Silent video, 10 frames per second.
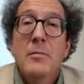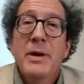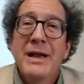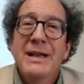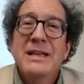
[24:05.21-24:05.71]

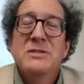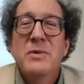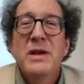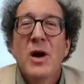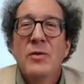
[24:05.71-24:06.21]
But at least
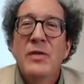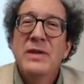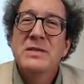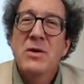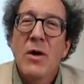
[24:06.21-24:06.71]
we know that
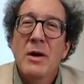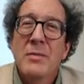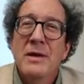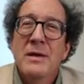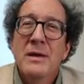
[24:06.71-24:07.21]
this
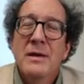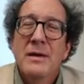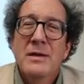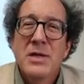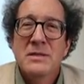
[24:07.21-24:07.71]
argument
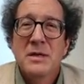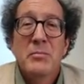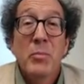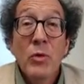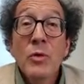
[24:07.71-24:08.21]

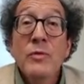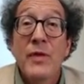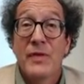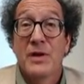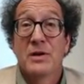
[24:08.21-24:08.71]
doesn't prove
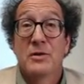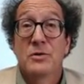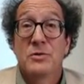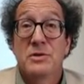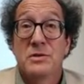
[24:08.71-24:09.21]
that the
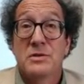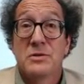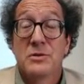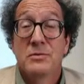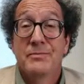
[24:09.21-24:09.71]
conclusion's
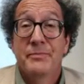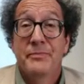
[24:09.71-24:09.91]
true.